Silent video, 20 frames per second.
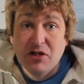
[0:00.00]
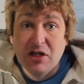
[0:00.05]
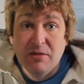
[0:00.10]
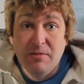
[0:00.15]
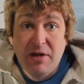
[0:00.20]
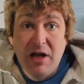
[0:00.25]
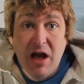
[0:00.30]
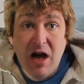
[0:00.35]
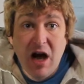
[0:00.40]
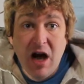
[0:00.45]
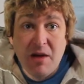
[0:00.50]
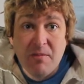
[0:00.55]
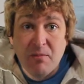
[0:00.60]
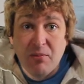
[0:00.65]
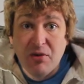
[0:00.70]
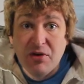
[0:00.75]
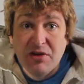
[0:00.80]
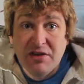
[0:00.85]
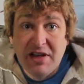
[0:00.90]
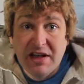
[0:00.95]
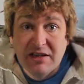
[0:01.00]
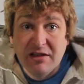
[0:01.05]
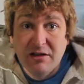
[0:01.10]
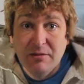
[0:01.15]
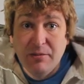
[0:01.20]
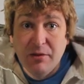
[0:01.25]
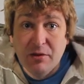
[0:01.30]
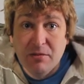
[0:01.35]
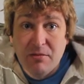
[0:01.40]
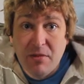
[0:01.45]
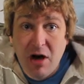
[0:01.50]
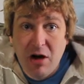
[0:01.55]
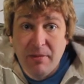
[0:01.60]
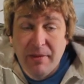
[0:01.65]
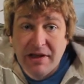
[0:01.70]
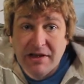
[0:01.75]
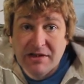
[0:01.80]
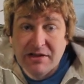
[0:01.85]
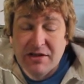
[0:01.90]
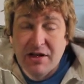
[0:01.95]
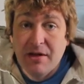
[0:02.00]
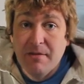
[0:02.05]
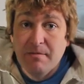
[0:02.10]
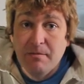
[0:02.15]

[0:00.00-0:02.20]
be unpredictable moments,